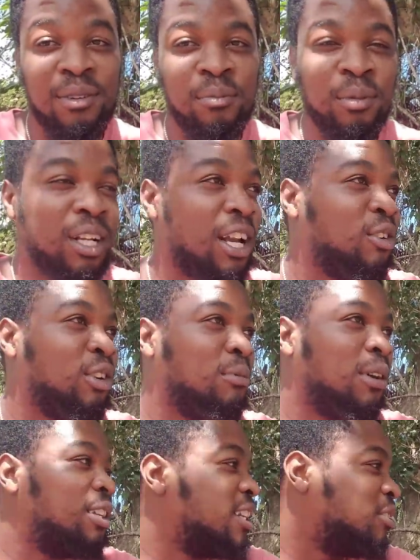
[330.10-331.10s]
I'm glad that I'm
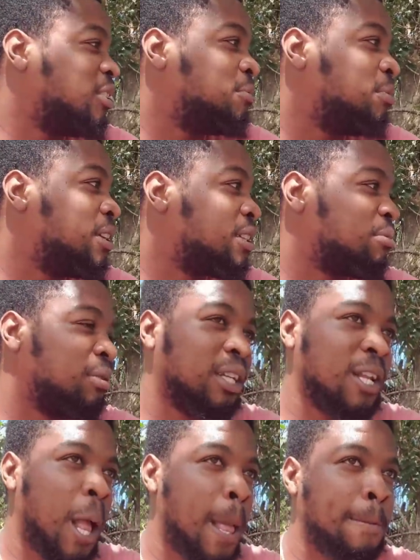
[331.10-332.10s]
with the place, man.
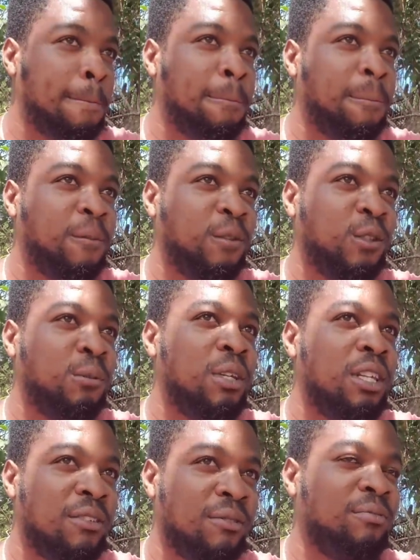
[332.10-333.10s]
You see me?
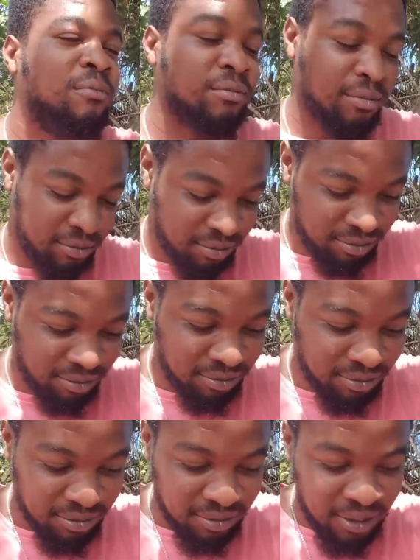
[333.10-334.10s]
Mm-hmm.
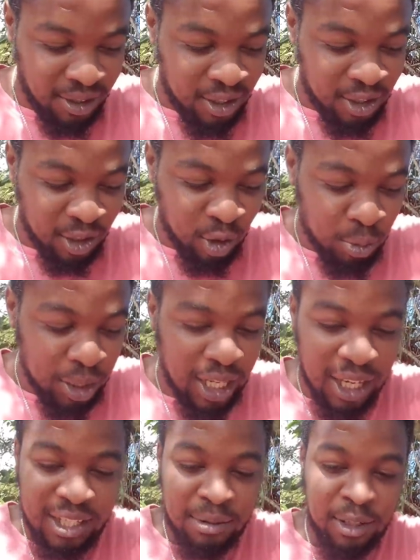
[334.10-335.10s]
So now I
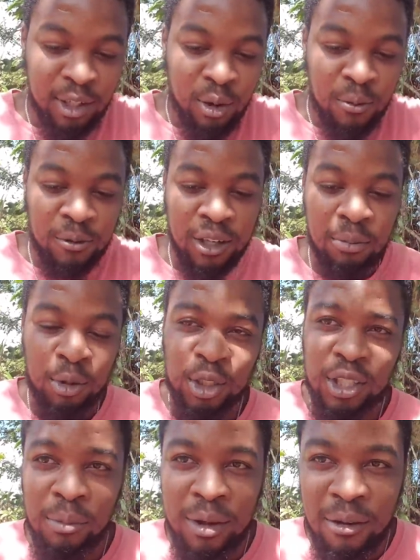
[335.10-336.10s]
can't say I come from bush
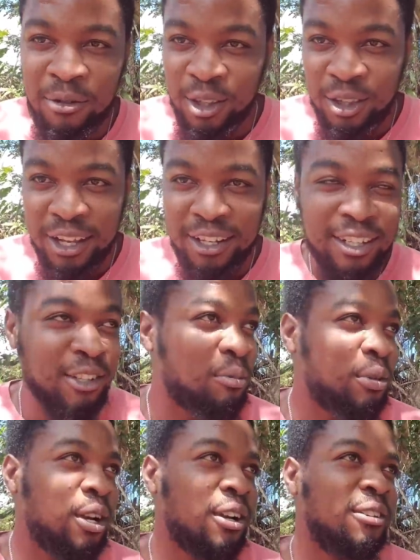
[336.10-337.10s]
because I have internet up
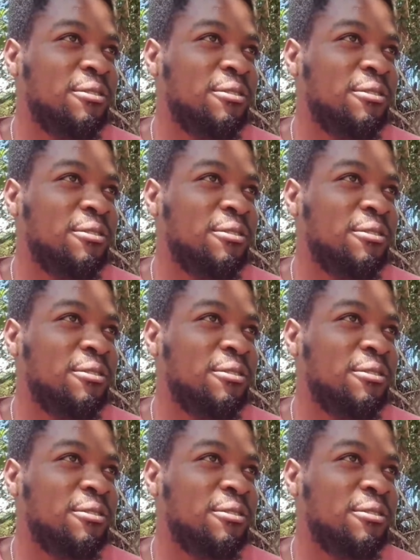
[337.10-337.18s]
here.